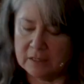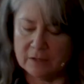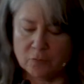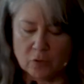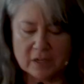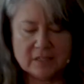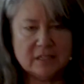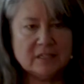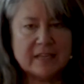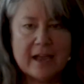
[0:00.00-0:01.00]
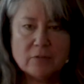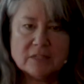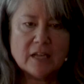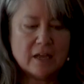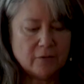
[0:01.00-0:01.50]
For it exists
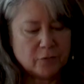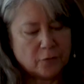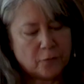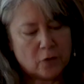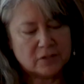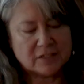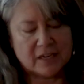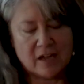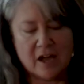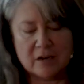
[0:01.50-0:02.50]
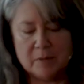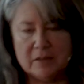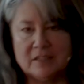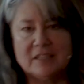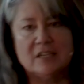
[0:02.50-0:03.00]
outside of the false dichotomy
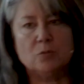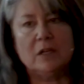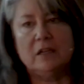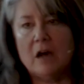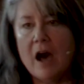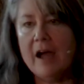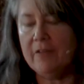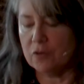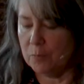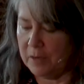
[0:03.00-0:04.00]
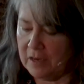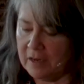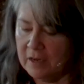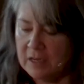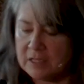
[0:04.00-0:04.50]
that says we can either
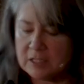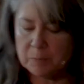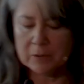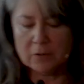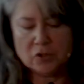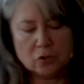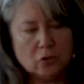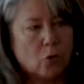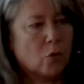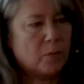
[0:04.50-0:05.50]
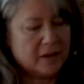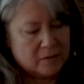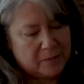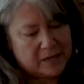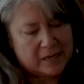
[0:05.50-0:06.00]
be spiritual or we can
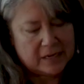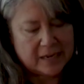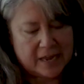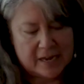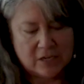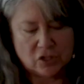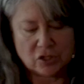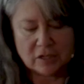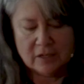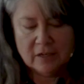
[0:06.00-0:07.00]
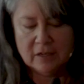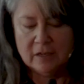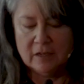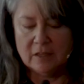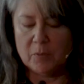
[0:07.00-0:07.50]
be engaged,
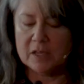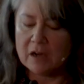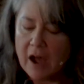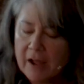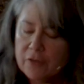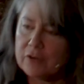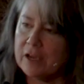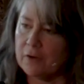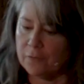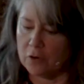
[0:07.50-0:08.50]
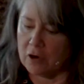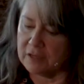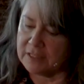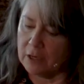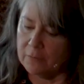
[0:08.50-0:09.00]
that we can either care for
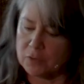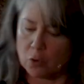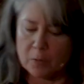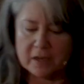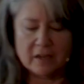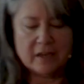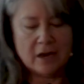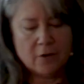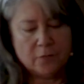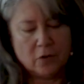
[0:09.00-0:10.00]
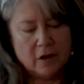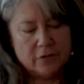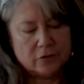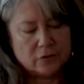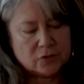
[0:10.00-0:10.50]
ourselves or we can care for
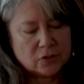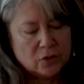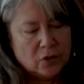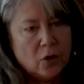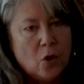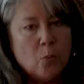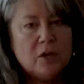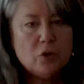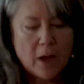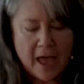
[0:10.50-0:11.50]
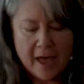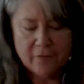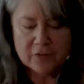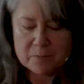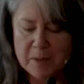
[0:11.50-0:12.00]
others. When you
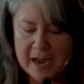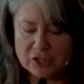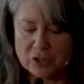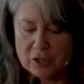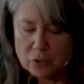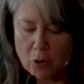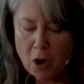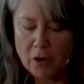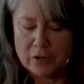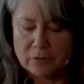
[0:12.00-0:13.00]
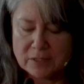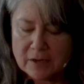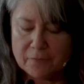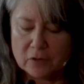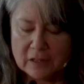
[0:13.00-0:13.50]
have compassion in your heart, you
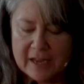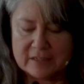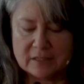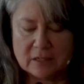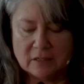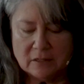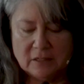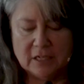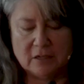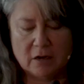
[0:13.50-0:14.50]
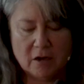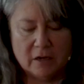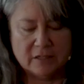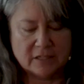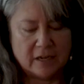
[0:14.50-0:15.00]
suffer less, Thich Nhat
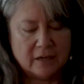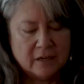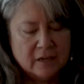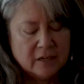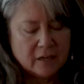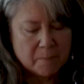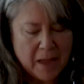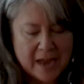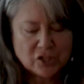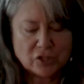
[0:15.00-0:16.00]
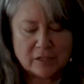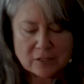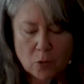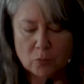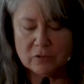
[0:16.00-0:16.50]
Hanh said. Compassion is
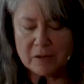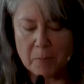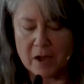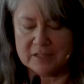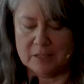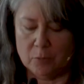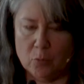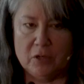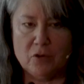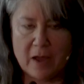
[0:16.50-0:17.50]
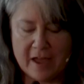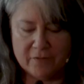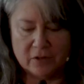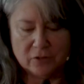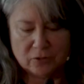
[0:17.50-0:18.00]
only possible when you have
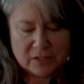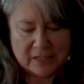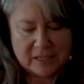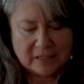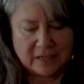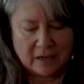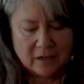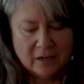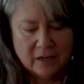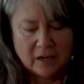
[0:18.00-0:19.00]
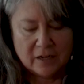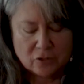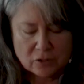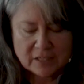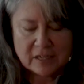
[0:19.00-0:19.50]
understanding.
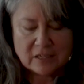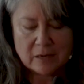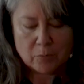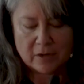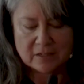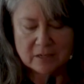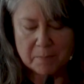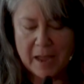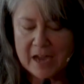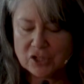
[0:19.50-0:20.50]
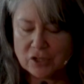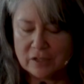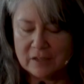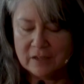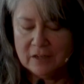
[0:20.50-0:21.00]
Understanding brings
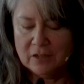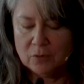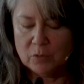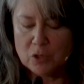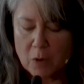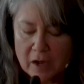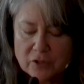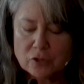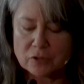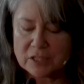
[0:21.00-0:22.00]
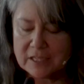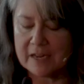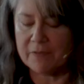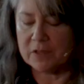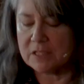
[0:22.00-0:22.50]
compassion. When you
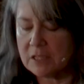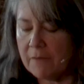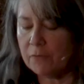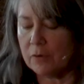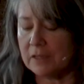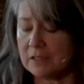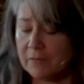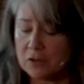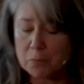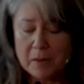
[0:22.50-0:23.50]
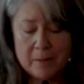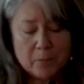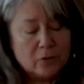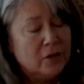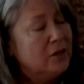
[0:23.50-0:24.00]
understand the sufferings of other
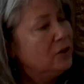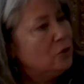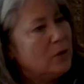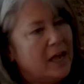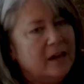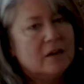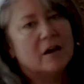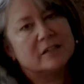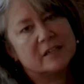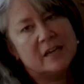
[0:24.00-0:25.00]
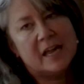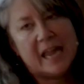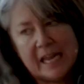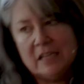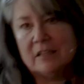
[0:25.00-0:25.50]
people, you cannot
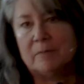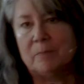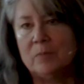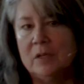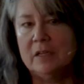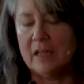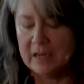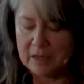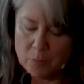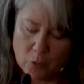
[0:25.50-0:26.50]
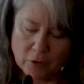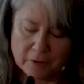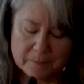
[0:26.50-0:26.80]
hate them anymore.